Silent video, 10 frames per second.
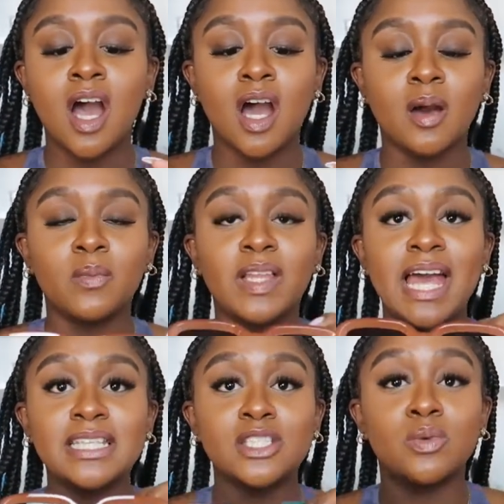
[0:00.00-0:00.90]
Um,
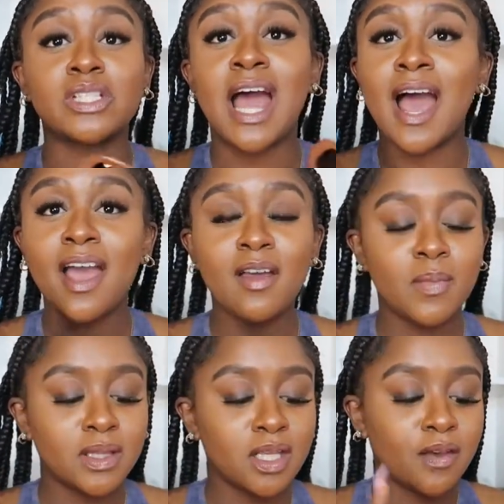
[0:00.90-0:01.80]
glasses, which I have
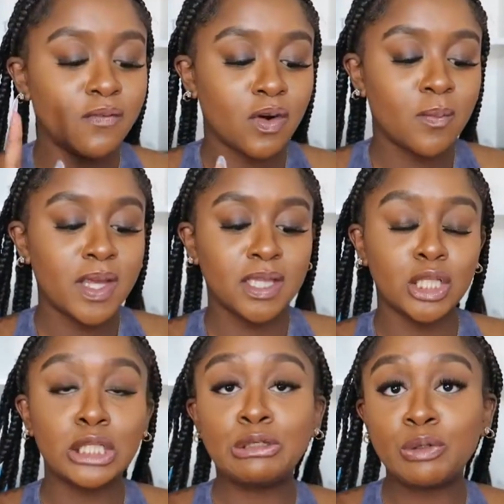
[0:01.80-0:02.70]
been looking for me a
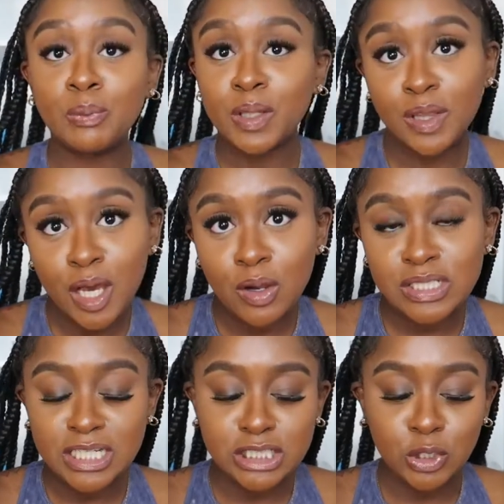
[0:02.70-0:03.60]
little dupe in those.
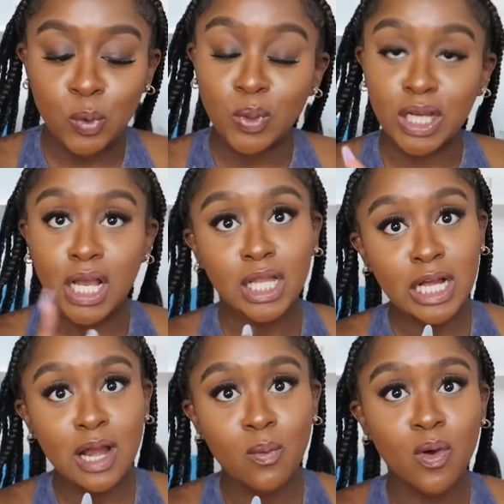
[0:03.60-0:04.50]
I just don't know what color
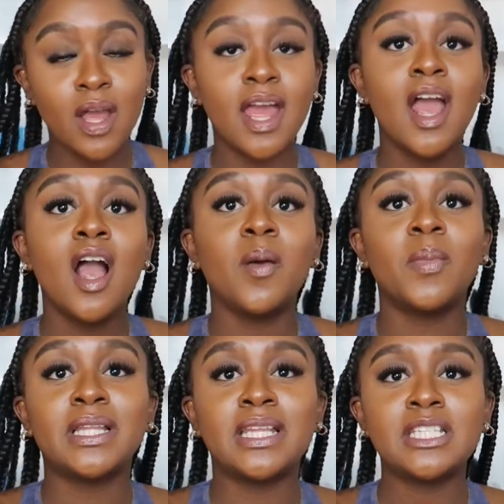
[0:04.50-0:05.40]
I want.
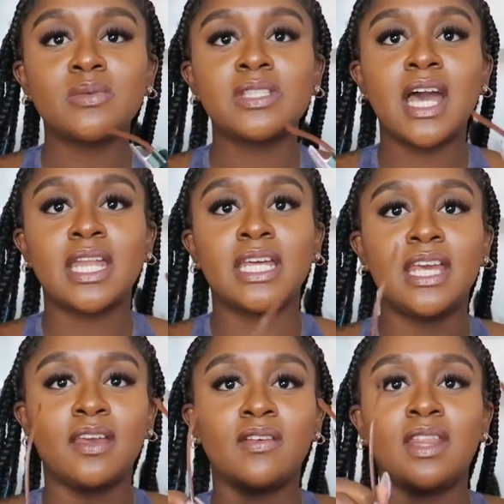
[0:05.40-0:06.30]
But this was kind of
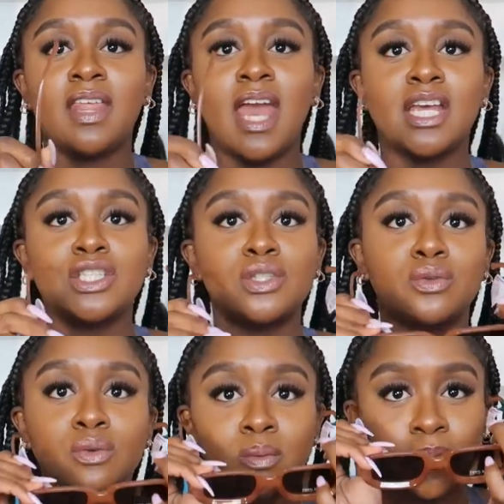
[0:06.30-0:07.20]
giving that
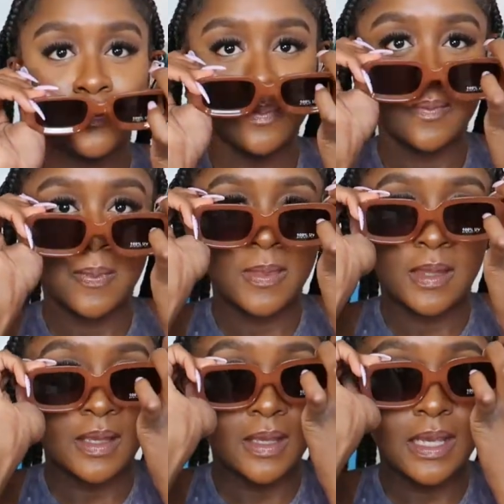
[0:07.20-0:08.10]
too.
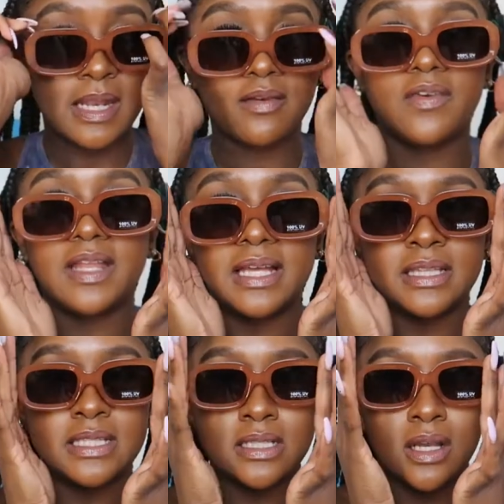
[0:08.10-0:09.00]
And I feel like
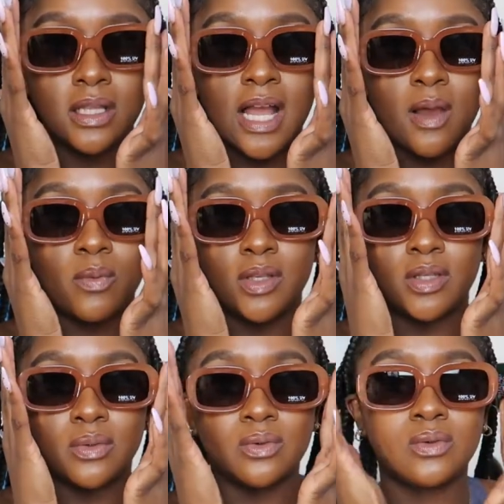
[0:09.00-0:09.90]
this color I would
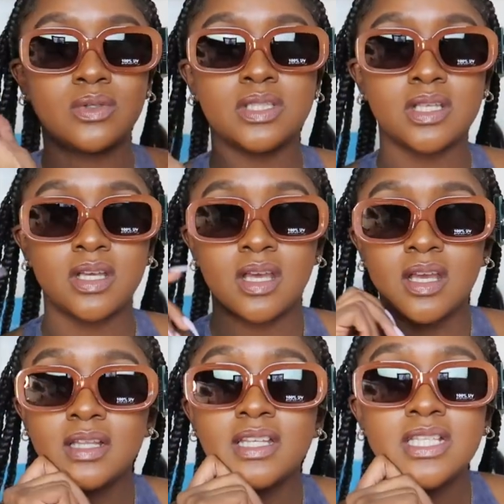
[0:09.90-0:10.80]
use
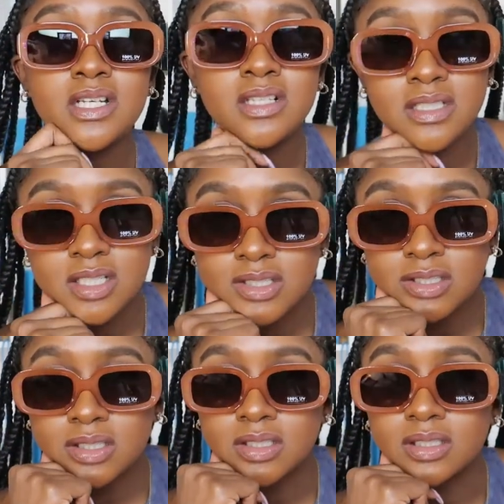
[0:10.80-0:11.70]
these are such a
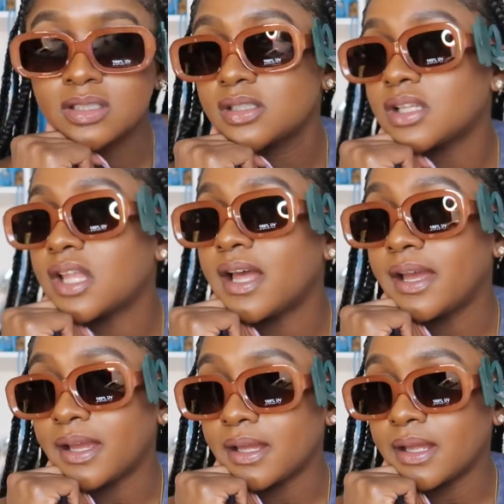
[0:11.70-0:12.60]
look.
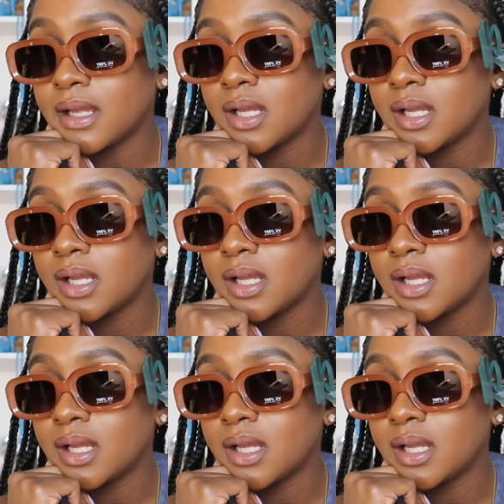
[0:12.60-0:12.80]
Like,